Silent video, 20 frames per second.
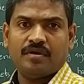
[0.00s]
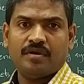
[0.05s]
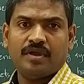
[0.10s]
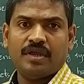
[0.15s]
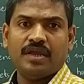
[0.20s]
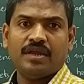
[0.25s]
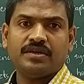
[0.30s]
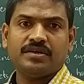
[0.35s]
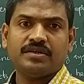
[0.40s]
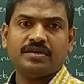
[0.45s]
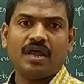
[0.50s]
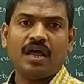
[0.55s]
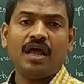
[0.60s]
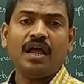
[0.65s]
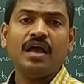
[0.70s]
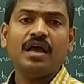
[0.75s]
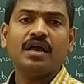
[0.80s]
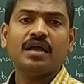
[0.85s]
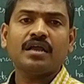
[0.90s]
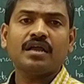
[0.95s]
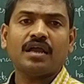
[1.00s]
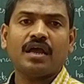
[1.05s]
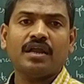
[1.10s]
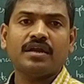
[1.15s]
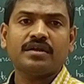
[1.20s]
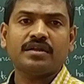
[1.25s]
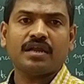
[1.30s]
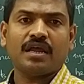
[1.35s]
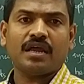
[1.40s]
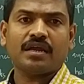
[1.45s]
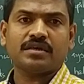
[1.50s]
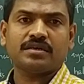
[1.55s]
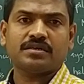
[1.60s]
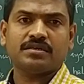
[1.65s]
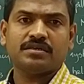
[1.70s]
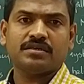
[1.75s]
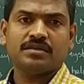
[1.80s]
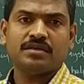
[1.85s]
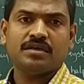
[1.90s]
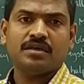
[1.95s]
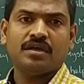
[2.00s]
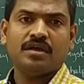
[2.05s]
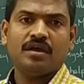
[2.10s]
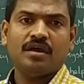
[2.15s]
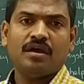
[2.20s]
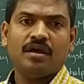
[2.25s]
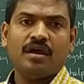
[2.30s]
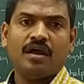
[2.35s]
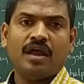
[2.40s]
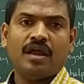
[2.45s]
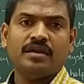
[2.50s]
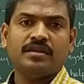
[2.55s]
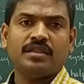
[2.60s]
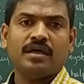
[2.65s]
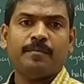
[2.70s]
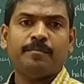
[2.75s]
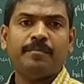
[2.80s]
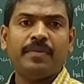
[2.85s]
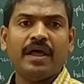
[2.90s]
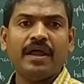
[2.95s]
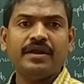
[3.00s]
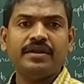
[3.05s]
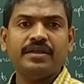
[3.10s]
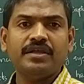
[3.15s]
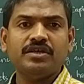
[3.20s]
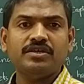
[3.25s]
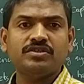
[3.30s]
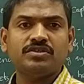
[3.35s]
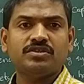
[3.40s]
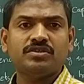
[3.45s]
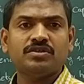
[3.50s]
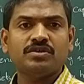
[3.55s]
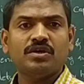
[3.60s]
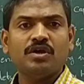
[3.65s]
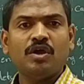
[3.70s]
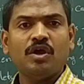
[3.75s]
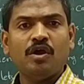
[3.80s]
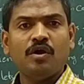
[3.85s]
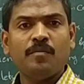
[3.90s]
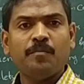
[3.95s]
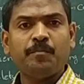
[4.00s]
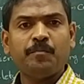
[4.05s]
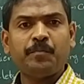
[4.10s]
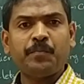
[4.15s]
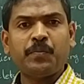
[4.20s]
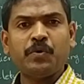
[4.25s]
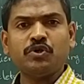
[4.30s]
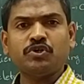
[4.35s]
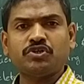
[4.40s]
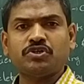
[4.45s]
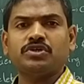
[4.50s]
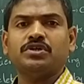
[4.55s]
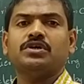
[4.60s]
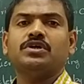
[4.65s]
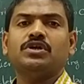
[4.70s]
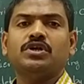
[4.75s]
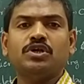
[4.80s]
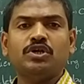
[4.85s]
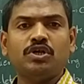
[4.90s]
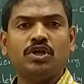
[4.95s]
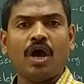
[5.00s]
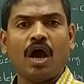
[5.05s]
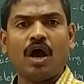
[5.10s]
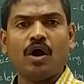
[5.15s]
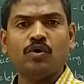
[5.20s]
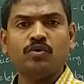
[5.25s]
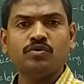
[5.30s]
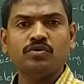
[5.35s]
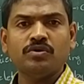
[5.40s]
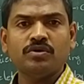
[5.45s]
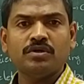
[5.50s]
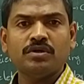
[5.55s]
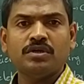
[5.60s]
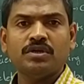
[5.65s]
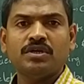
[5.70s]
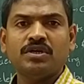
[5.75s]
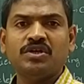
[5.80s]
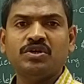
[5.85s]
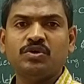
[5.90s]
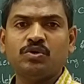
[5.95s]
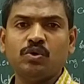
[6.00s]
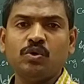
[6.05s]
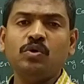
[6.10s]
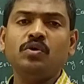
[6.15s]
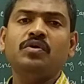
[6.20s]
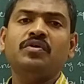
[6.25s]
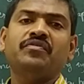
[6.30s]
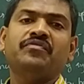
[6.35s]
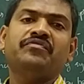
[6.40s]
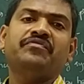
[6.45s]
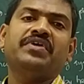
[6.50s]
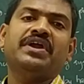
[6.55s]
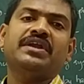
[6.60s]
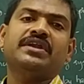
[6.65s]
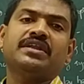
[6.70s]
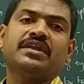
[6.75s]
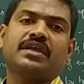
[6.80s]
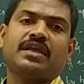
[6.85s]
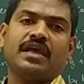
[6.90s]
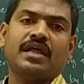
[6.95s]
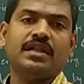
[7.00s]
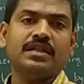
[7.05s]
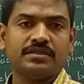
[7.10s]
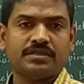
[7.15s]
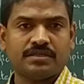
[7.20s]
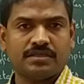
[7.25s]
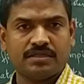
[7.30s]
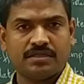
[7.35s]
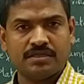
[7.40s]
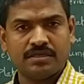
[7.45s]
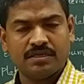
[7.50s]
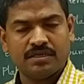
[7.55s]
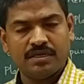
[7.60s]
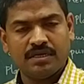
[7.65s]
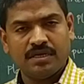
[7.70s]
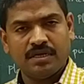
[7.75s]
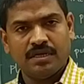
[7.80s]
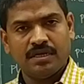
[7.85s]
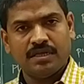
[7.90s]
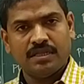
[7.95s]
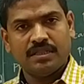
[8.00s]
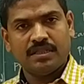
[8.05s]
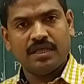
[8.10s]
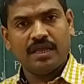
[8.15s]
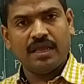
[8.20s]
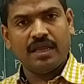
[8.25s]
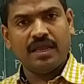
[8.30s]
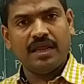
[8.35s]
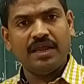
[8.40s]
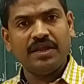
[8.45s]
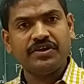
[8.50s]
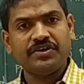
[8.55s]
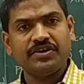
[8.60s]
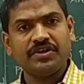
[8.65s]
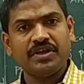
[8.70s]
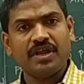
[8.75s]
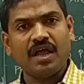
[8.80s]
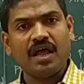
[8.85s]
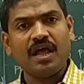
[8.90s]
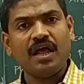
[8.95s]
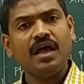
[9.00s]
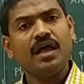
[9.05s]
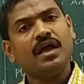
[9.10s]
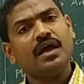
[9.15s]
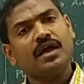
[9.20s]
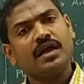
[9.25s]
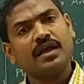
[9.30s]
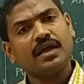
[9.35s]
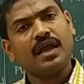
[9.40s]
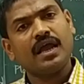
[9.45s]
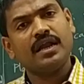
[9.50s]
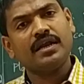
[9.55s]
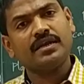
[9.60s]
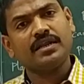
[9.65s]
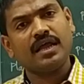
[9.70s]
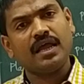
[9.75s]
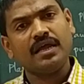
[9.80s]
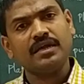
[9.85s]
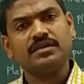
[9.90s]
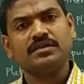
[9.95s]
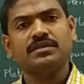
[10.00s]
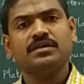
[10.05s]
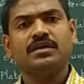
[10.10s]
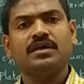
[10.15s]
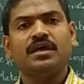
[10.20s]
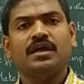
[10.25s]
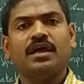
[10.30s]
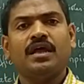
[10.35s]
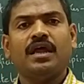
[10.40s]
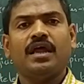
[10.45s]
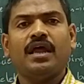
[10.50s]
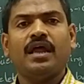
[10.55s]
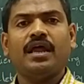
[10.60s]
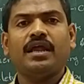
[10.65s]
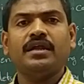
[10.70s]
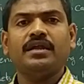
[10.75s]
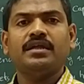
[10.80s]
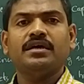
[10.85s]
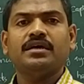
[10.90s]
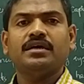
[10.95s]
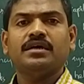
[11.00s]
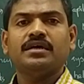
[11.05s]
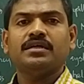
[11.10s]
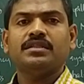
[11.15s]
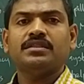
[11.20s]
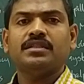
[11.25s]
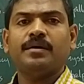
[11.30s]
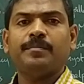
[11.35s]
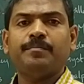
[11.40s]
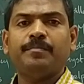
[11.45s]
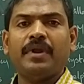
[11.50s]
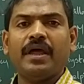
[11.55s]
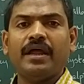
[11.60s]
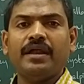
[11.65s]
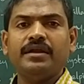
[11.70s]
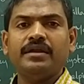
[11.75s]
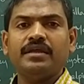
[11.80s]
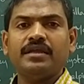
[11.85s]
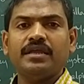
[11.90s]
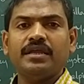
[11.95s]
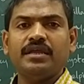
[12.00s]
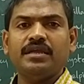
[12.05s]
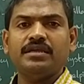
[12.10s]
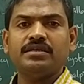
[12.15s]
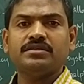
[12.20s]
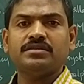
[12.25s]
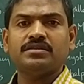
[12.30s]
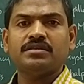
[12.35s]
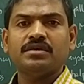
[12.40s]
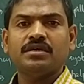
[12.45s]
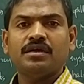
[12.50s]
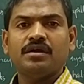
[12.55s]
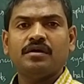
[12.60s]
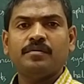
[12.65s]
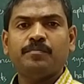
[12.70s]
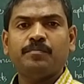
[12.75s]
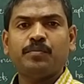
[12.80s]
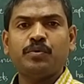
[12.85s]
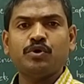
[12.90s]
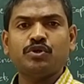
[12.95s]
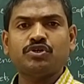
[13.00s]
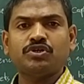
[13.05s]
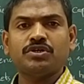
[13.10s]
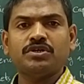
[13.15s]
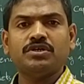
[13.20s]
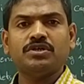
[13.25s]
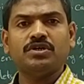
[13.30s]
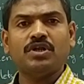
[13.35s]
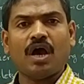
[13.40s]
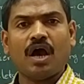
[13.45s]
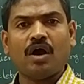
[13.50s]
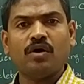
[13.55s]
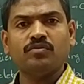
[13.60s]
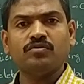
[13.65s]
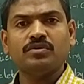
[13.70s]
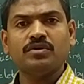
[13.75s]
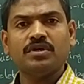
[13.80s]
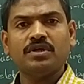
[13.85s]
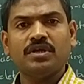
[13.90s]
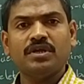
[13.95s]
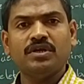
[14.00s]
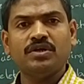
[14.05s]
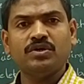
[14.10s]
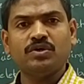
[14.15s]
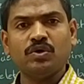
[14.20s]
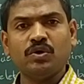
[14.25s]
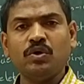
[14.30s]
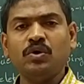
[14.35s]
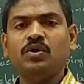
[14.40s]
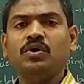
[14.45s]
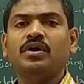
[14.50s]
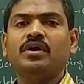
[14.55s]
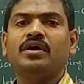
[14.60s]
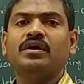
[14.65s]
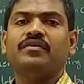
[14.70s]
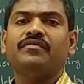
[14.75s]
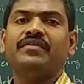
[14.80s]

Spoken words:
Atria contract and the blood is pushed down into ventricles. The atria contract and the blood is pushed down into